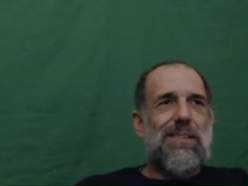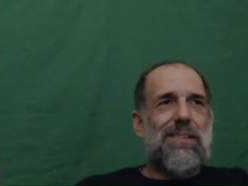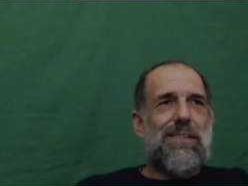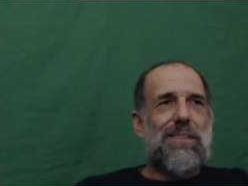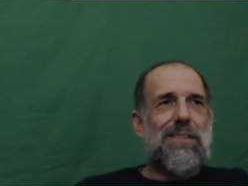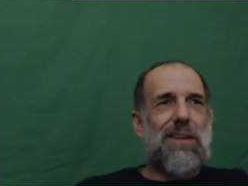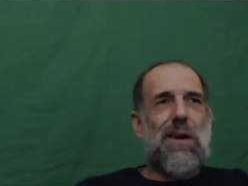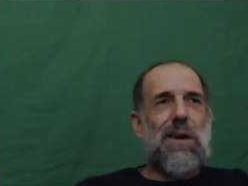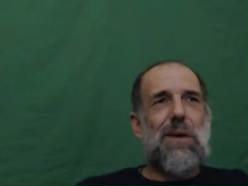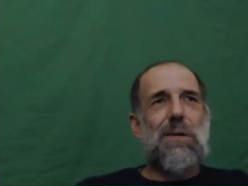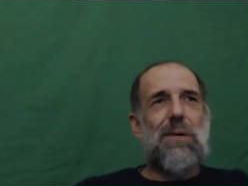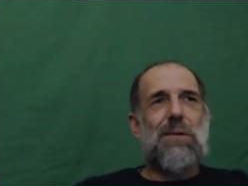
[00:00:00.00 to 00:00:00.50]

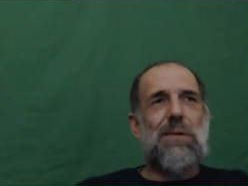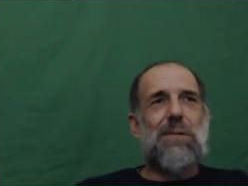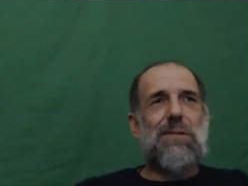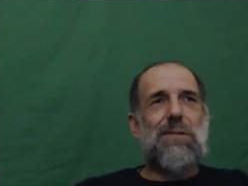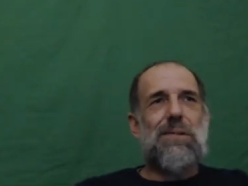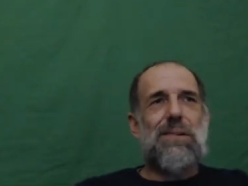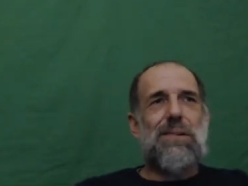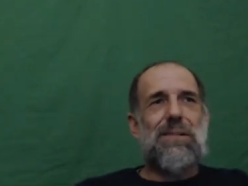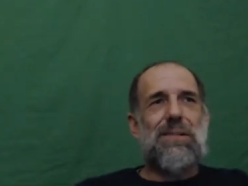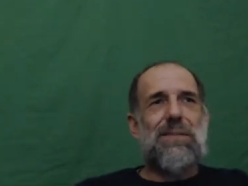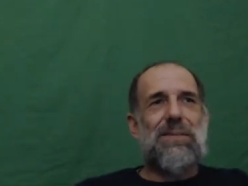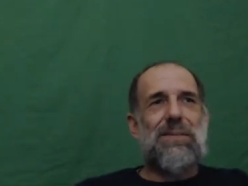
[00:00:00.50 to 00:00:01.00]
So
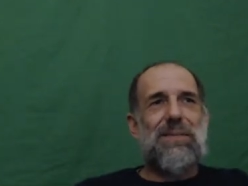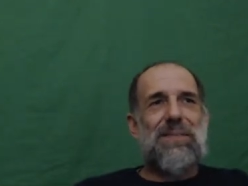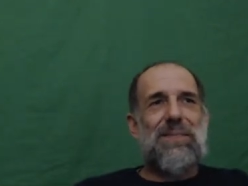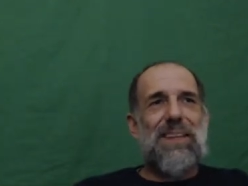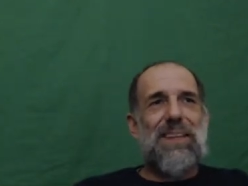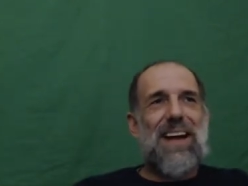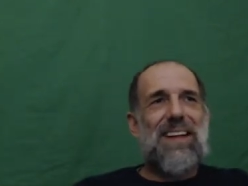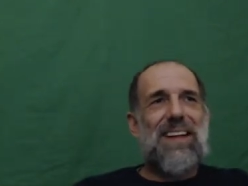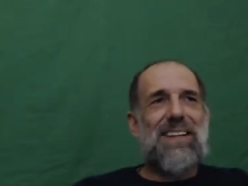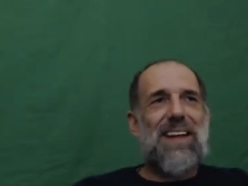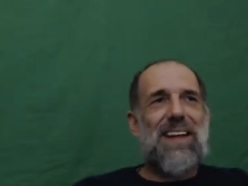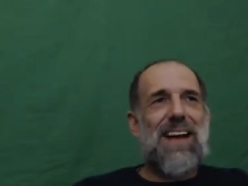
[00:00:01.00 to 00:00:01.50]

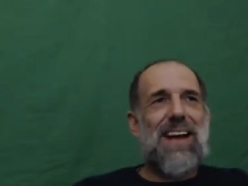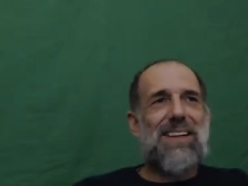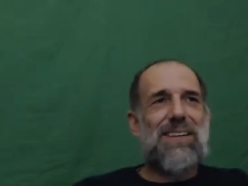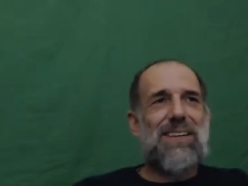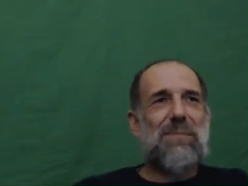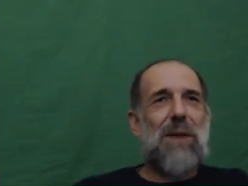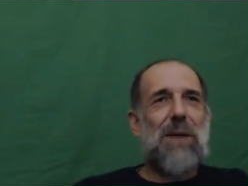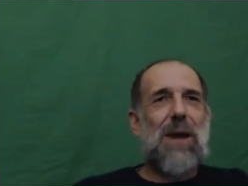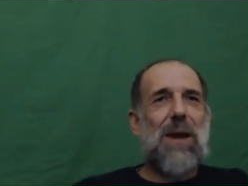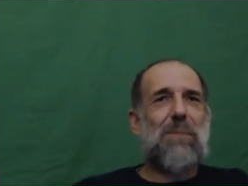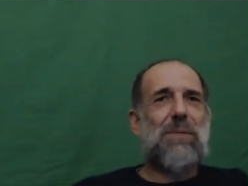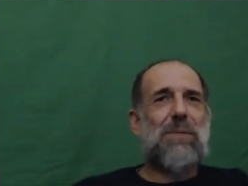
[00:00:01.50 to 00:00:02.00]
that
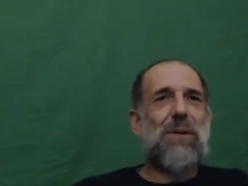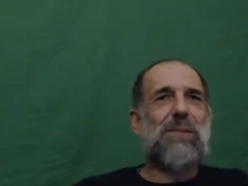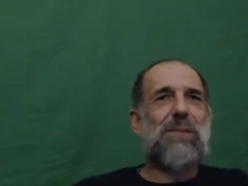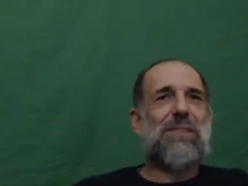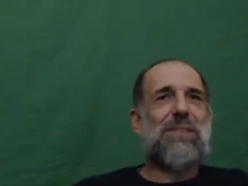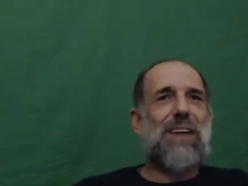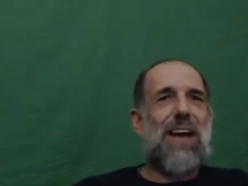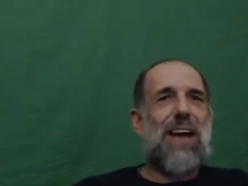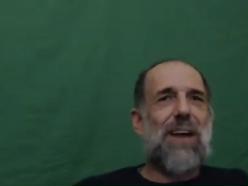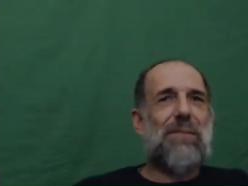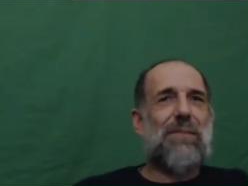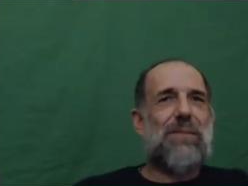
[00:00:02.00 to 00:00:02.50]
that's my approach
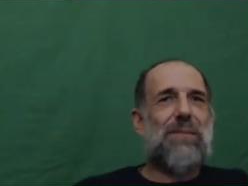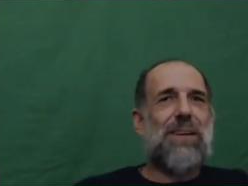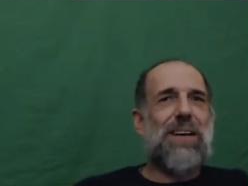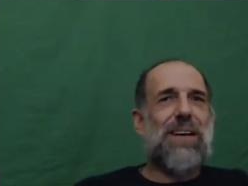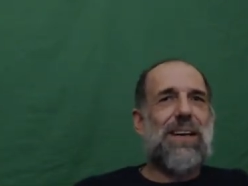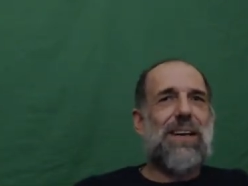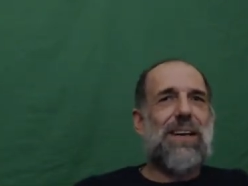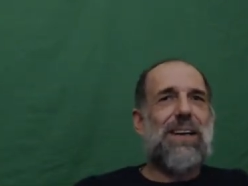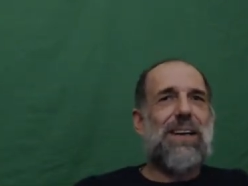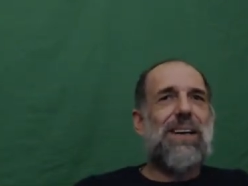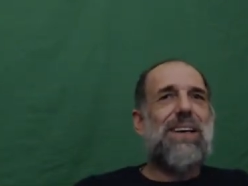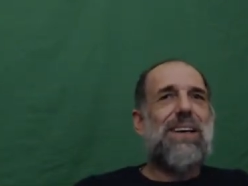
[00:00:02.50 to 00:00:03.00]
to F
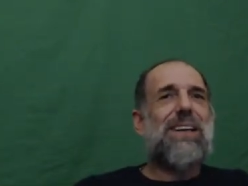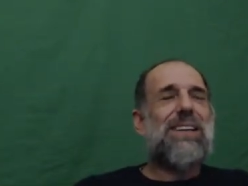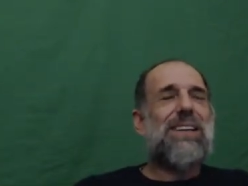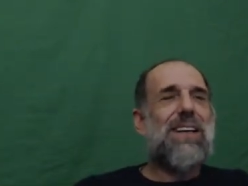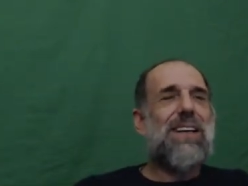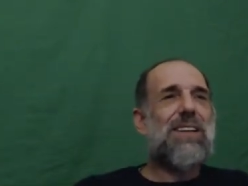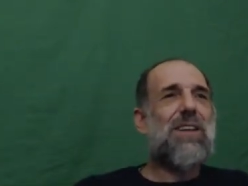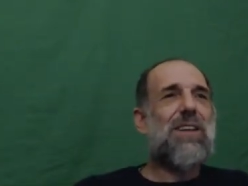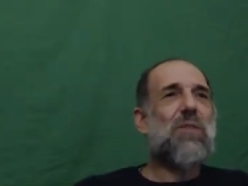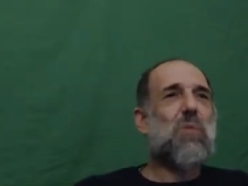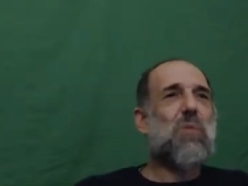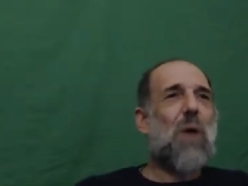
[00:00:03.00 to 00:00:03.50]
E.
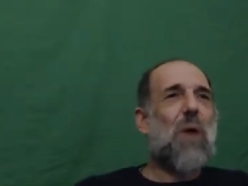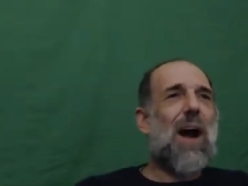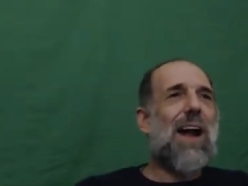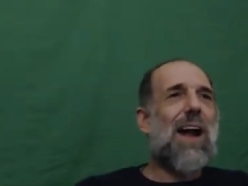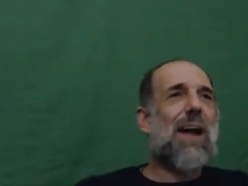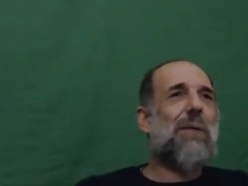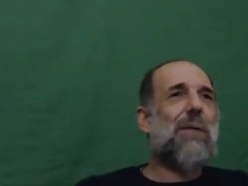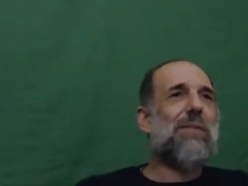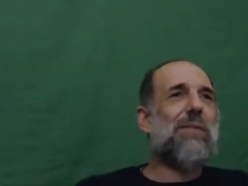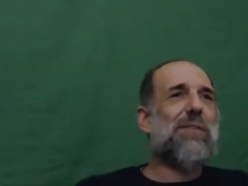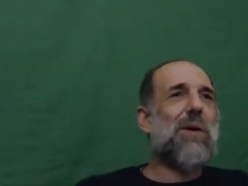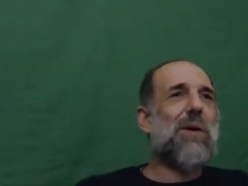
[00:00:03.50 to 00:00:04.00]
This is
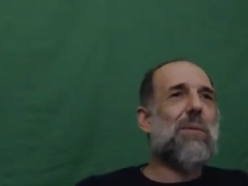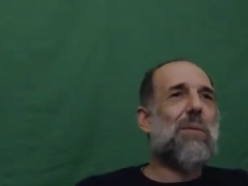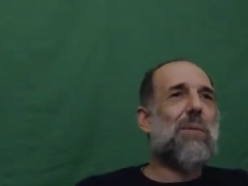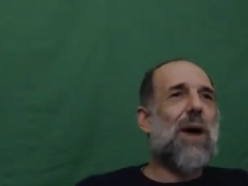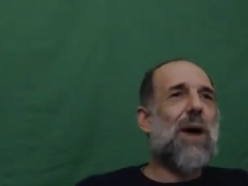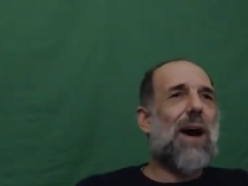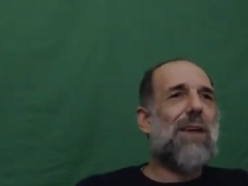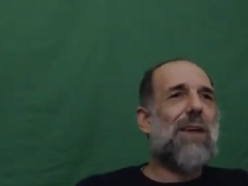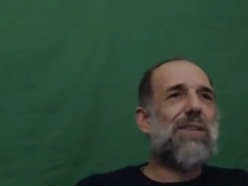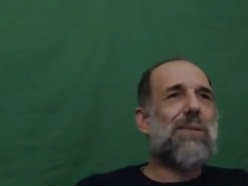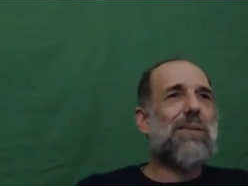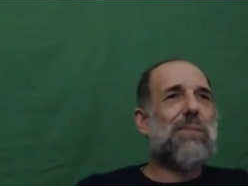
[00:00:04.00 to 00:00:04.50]
why I was so
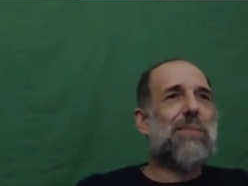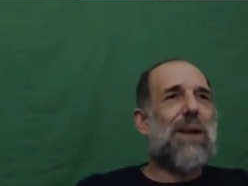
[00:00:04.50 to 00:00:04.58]
bothered